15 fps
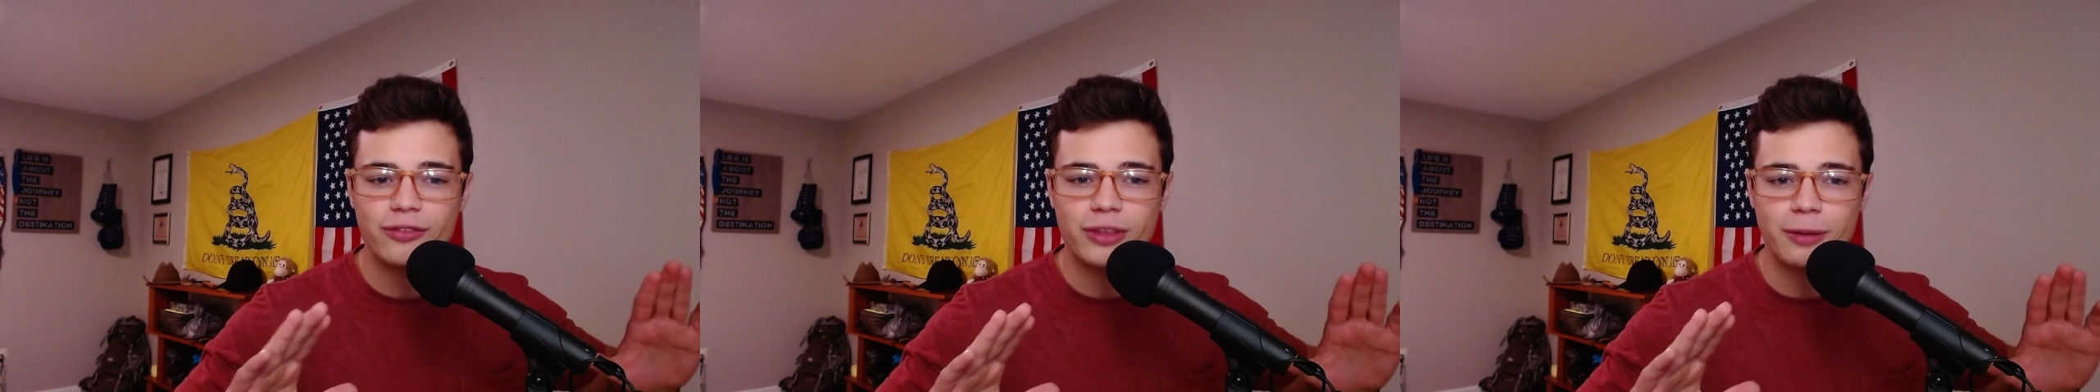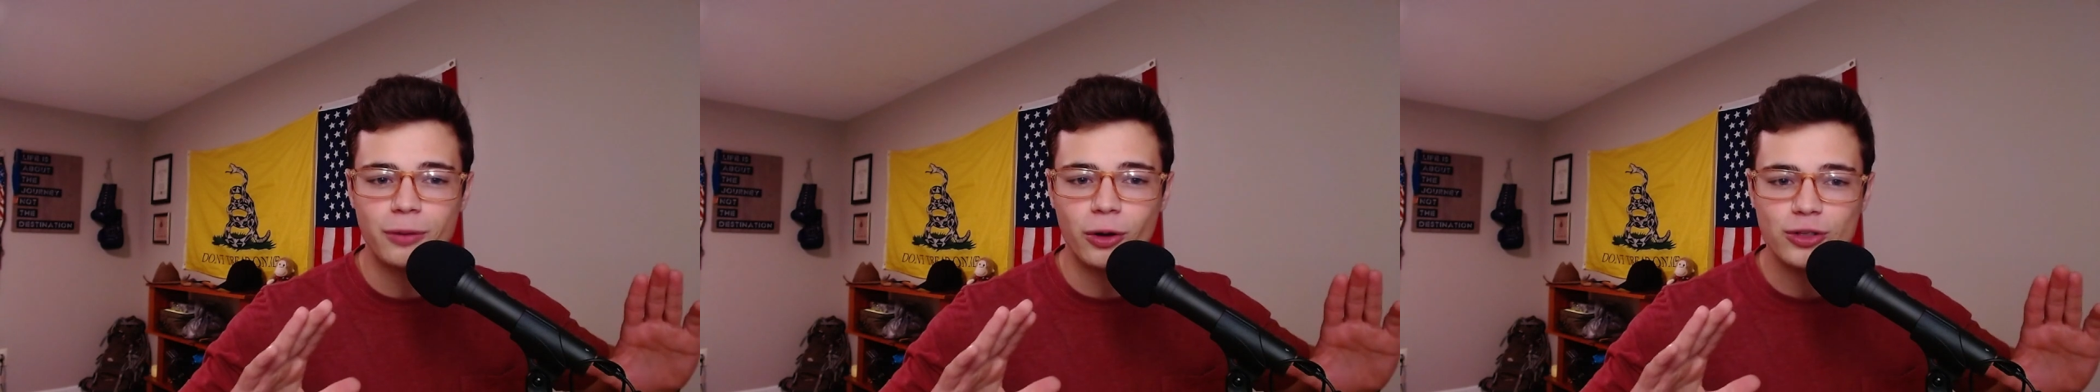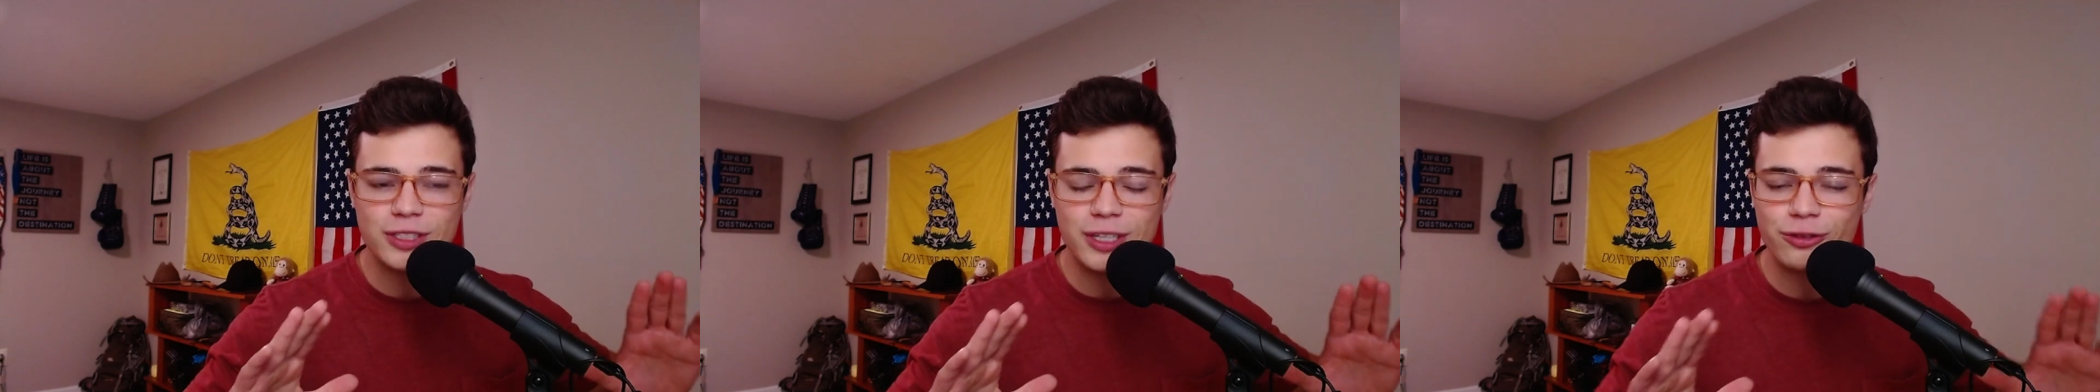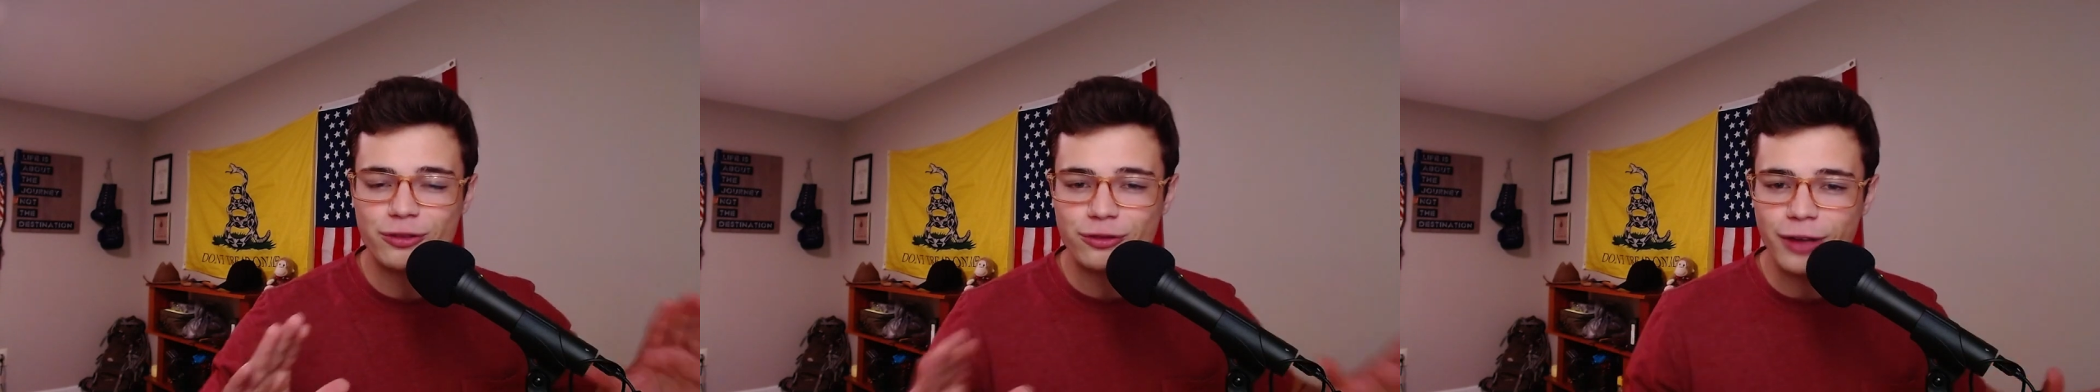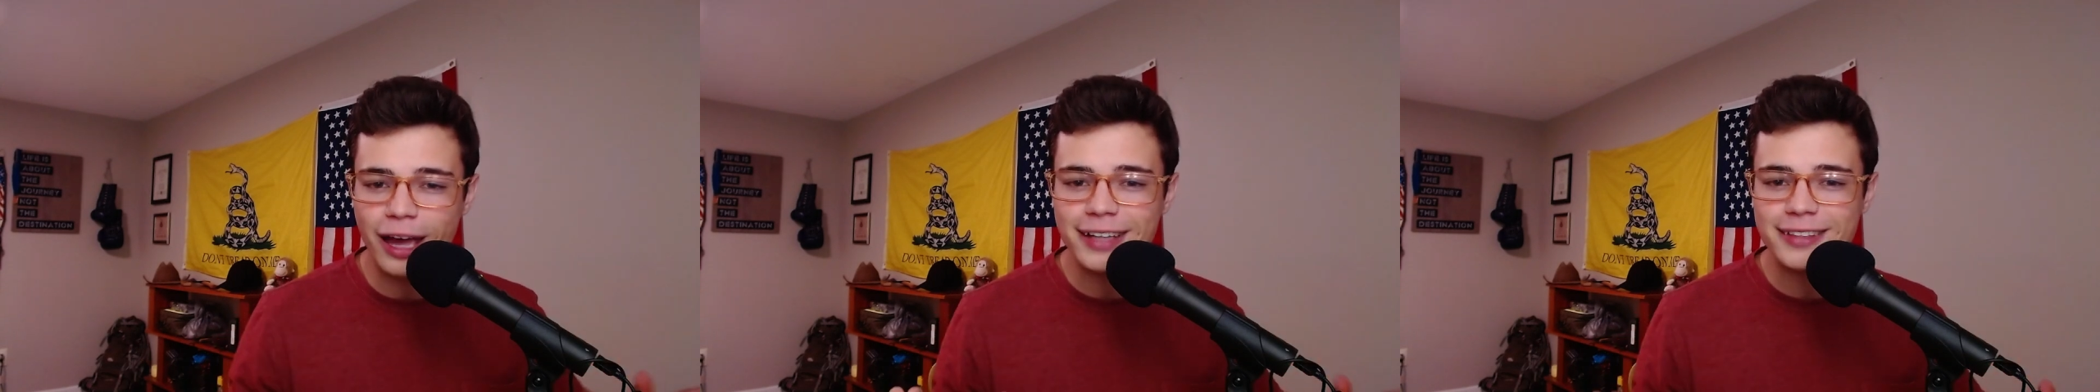the most
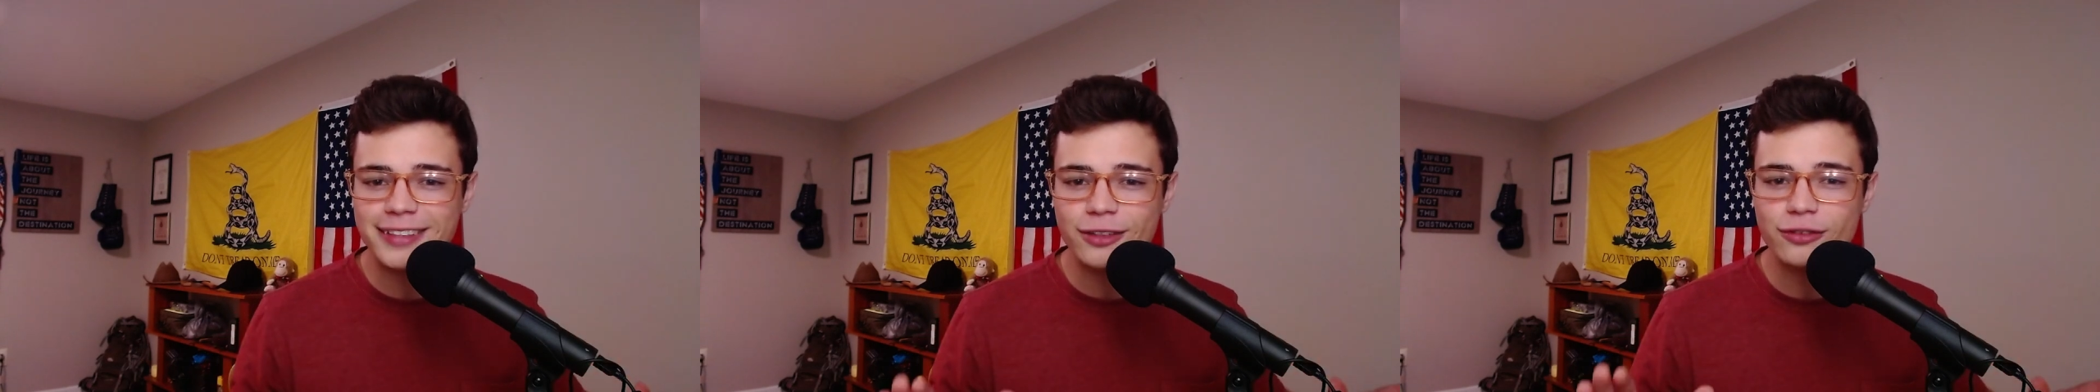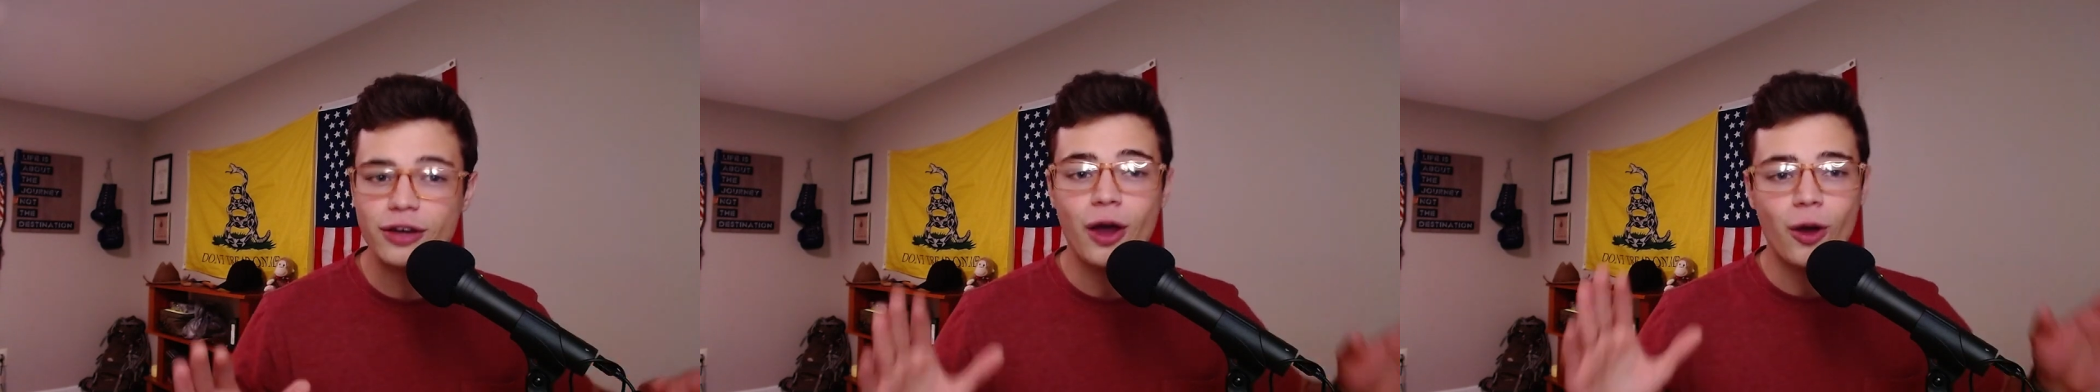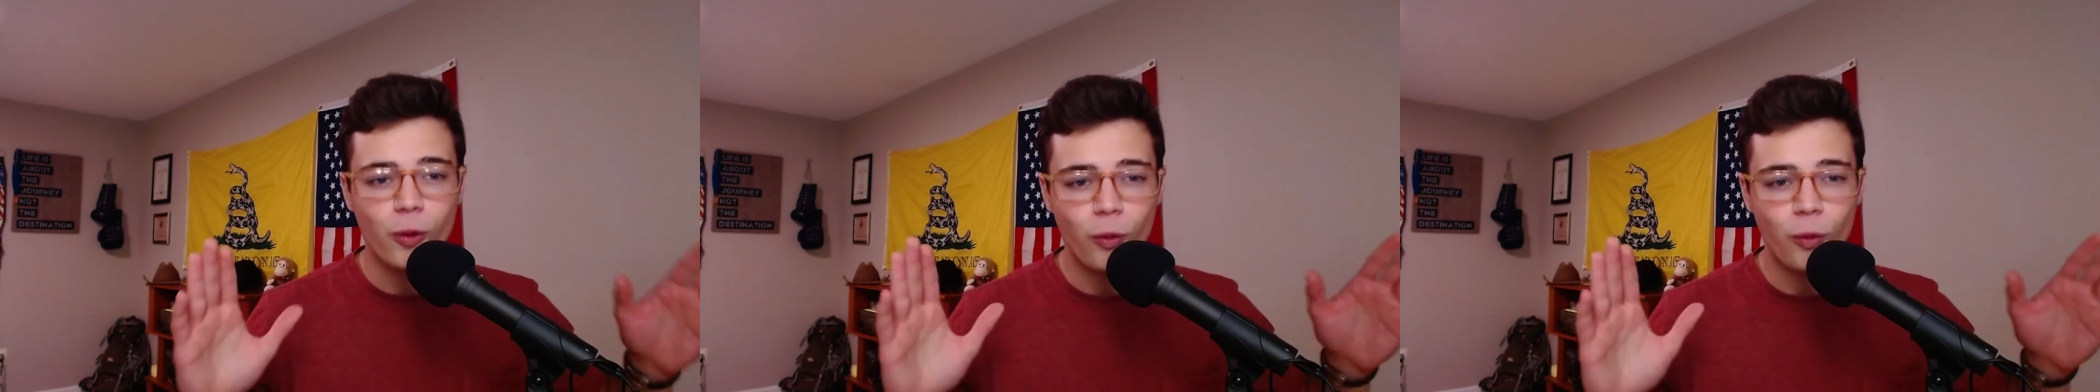effective